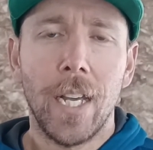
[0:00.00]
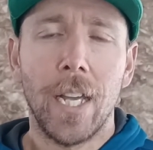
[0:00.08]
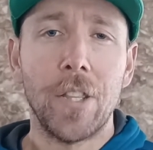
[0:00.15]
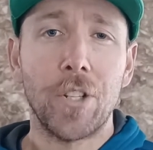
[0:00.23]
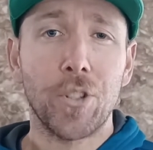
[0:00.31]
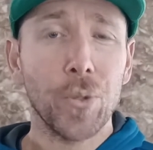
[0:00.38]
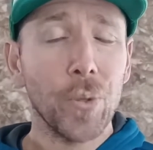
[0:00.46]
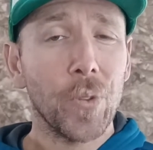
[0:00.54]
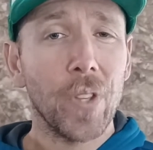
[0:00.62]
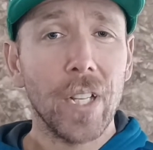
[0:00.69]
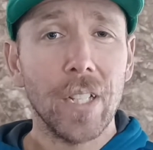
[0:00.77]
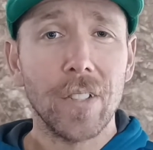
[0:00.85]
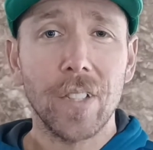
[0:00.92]
And the truth
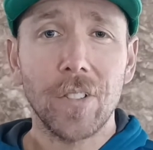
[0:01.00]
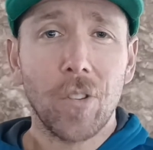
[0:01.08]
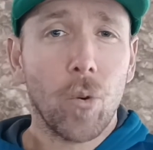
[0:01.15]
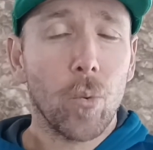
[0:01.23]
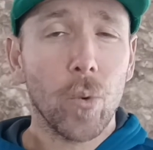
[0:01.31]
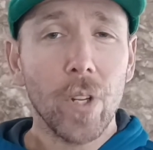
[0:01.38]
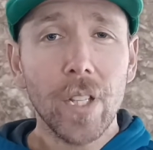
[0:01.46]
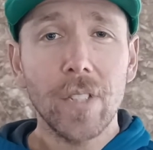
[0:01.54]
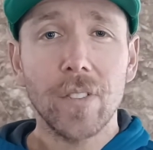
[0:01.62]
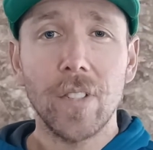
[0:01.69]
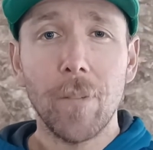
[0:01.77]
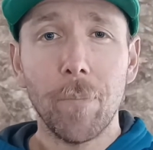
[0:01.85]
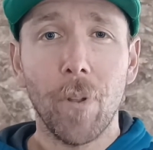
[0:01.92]
is, these are really
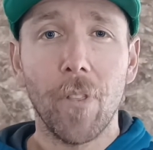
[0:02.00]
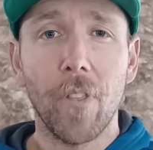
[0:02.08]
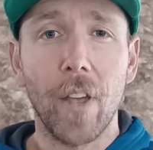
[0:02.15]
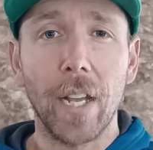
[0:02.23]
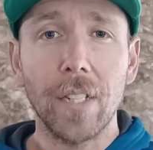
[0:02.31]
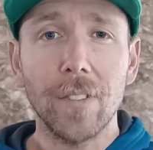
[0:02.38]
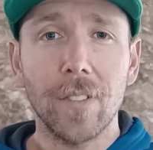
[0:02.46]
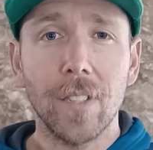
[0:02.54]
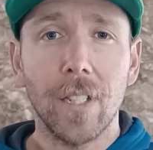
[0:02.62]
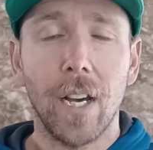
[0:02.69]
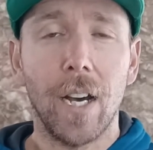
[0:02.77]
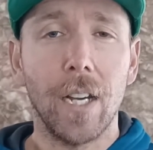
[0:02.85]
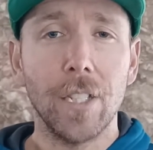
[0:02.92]
simple things,
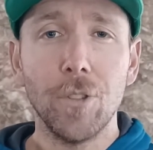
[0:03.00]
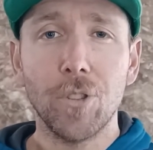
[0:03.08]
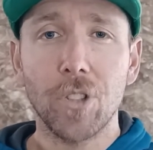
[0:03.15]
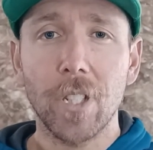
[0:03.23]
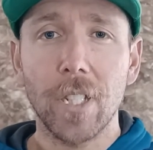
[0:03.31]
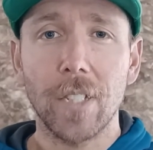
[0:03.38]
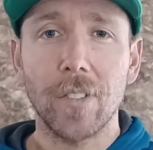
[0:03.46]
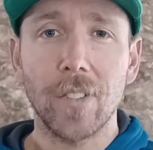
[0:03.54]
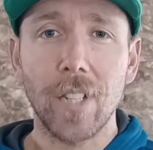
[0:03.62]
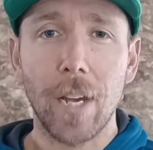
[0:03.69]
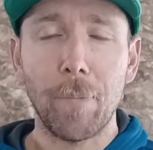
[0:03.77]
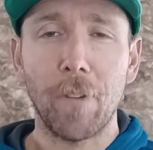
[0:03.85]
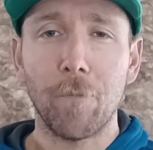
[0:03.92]
usually a
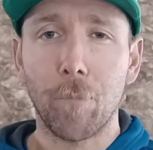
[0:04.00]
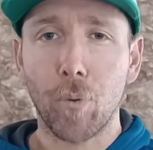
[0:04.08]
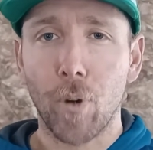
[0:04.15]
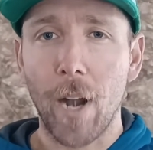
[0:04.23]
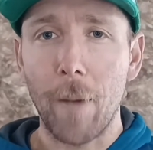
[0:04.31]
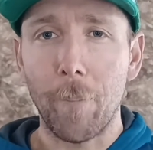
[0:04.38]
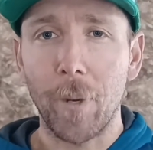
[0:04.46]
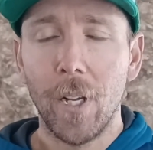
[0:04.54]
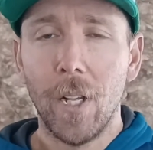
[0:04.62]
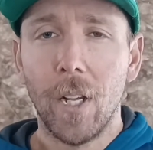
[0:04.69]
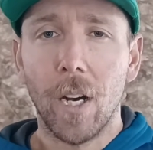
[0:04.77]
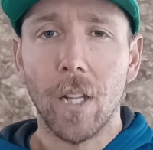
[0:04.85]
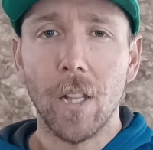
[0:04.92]
step of prep
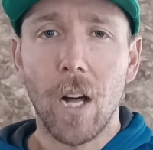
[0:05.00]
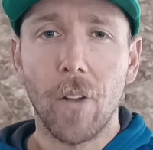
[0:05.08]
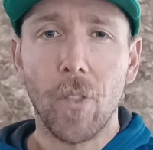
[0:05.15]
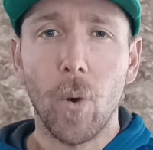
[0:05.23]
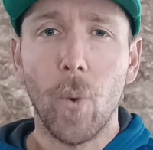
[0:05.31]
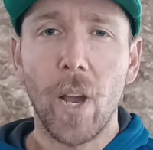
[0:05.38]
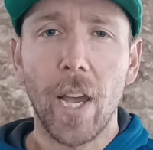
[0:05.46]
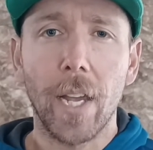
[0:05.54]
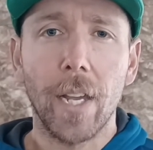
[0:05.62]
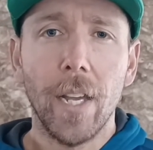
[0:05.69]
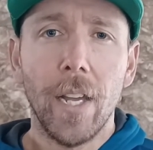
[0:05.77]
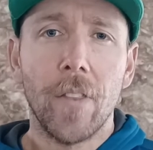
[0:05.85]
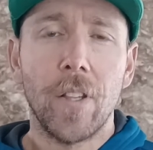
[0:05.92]
along the
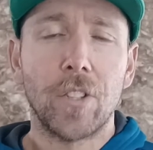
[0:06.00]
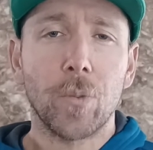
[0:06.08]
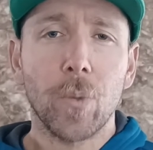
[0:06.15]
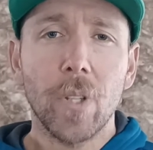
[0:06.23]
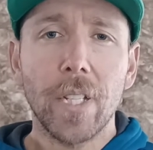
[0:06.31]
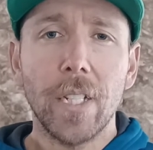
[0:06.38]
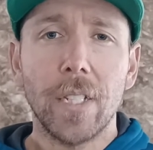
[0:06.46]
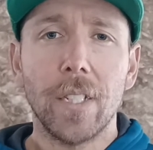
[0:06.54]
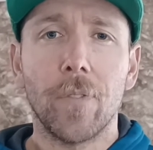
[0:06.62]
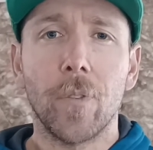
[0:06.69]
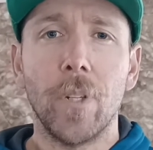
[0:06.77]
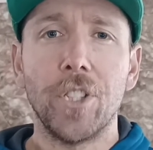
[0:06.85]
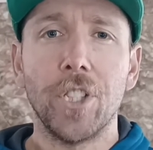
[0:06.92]
way that's really going to
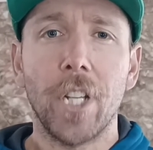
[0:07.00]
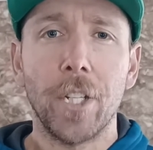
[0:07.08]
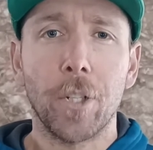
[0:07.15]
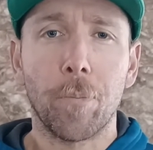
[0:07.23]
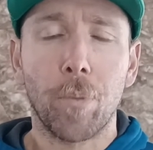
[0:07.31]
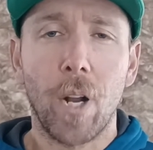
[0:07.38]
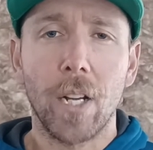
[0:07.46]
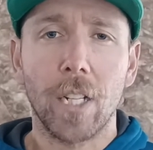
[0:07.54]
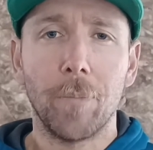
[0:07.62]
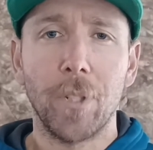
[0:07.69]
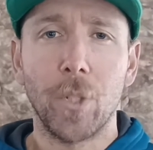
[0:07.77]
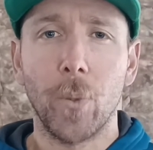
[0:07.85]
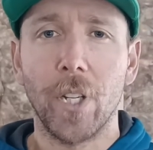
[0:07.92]
differentiate your
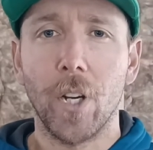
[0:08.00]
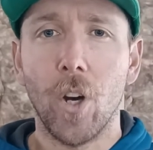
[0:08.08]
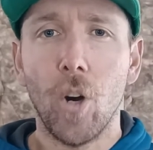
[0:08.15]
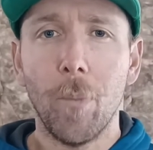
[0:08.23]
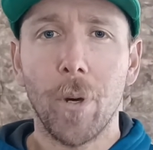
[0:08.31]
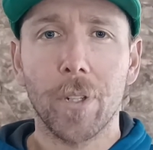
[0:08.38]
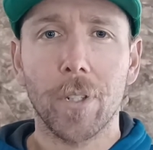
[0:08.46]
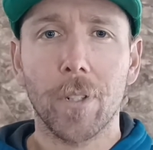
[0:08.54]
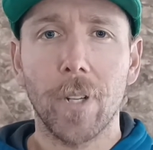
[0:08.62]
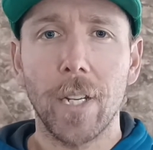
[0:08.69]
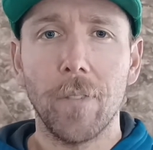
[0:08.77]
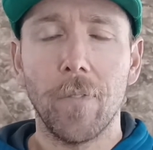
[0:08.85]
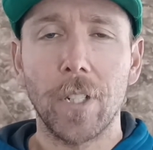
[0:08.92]
product between a homeowner
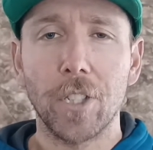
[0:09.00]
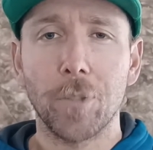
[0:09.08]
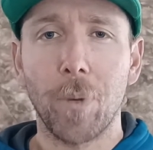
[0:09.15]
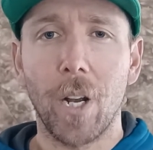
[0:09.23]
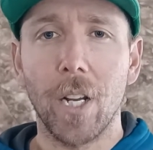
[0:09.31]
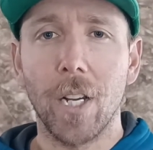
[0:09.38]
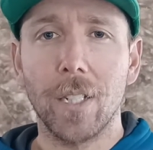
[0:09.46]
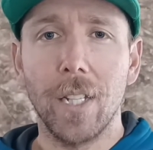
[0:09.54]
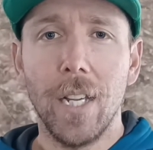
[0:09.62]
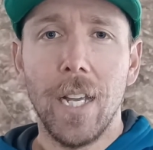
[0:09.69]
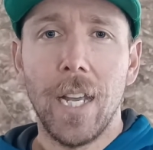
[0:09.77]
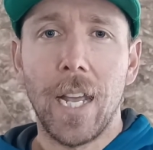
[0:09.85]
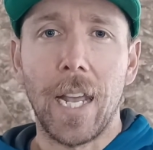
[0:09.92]
grade finished product
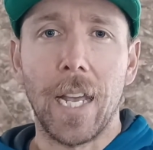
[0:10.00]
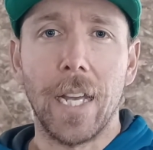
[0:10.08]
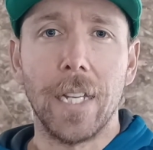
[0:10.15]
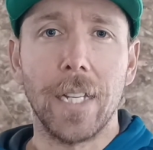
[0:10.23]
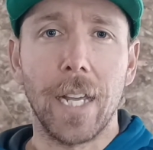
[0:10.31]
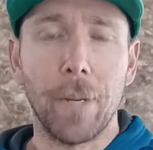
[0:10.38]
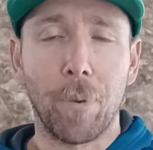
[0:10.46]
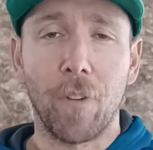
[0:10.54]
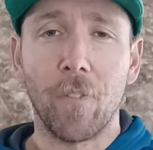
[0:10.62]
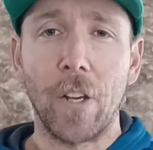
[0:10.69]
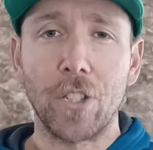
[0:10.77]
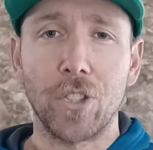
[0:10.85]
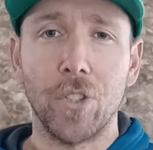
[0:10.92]
and a
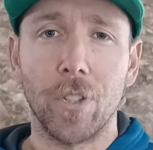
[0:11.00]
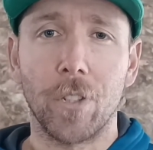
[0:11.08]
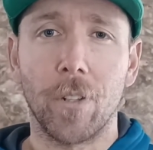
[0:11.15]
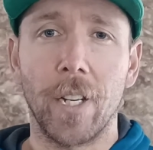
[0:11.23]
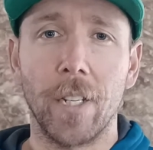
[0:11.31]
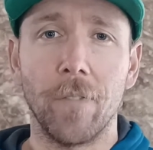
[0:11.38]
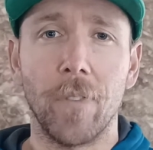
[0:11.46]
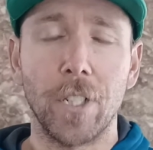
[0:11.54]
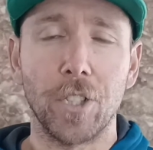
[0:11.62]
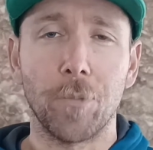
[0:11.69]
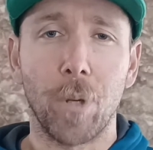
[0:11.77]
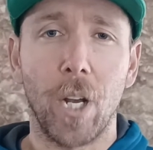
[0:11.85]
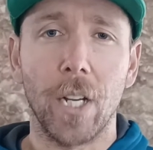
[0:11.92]
professional grade
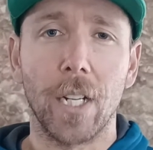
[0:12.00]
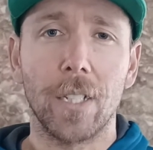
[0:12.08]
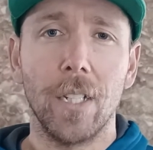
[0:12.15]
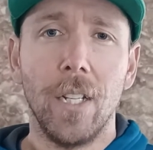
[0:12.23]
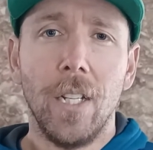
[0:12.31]
finished product.